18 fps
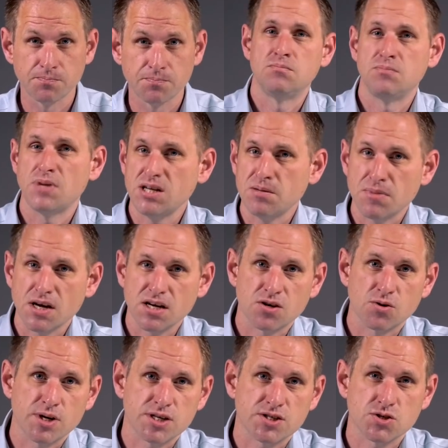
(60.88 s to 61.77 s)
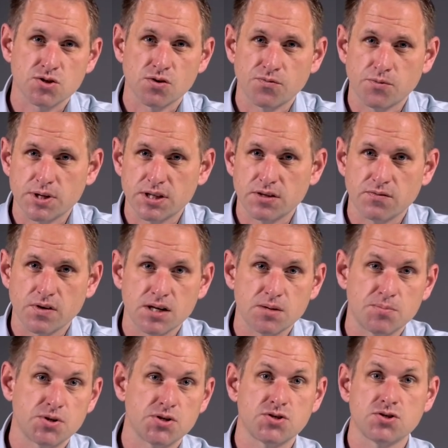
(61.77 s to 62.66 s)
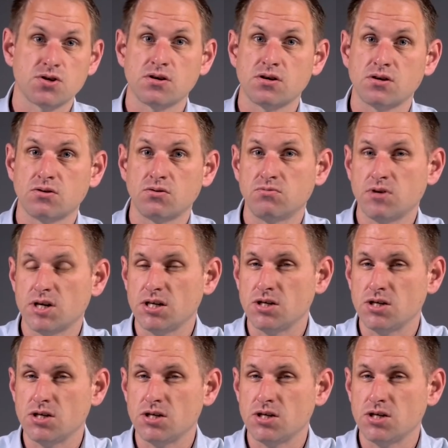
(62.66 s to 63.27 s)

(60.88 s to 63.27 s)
Many macOS software developers are already